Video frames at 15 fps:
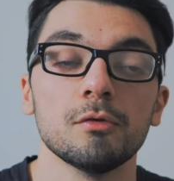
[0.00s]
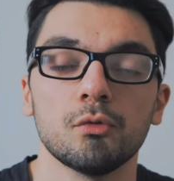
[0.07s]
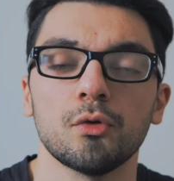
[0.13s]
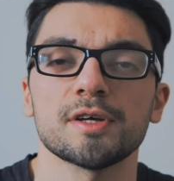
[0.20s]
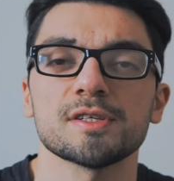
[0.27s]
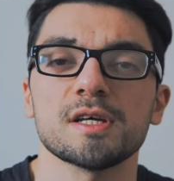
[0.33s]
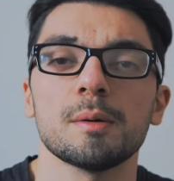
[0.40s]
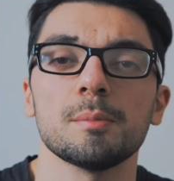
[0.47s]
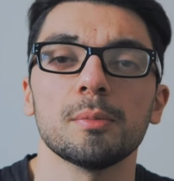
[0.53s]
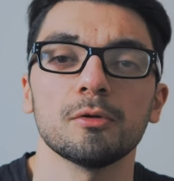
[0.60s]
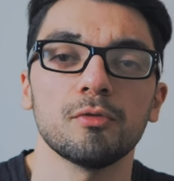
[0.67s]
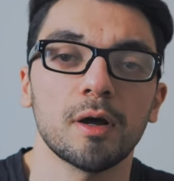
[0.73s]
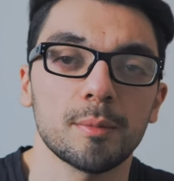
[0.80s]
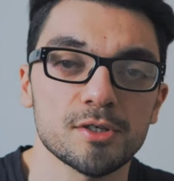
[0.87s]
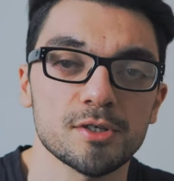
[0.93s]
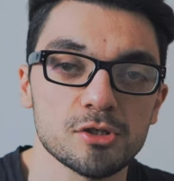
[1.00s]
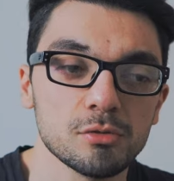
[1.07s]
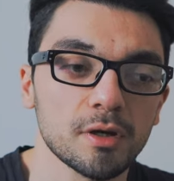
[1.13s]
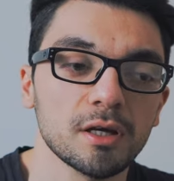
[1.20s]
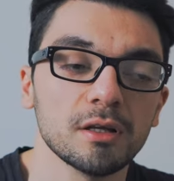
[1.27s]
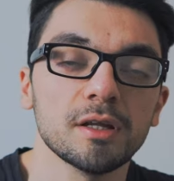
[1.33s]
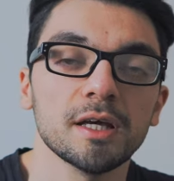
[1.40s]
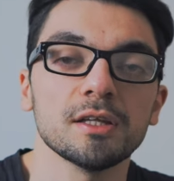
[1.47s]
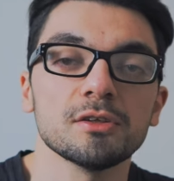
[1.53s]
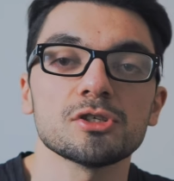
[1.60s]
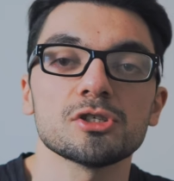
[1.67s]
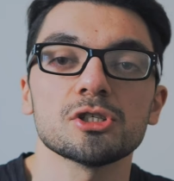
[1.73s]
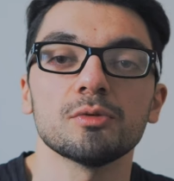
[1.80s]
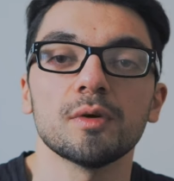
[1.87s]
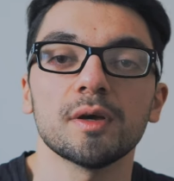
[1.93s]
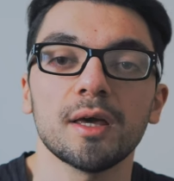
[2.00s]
For example, pharmaceutical industry,